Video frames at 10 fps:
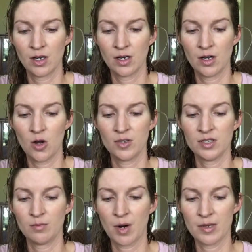Oh, it's
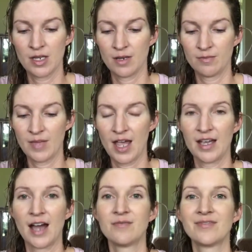probably the hay
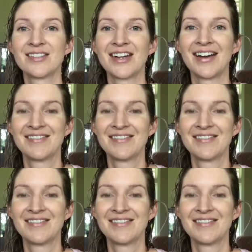guy. Sorry.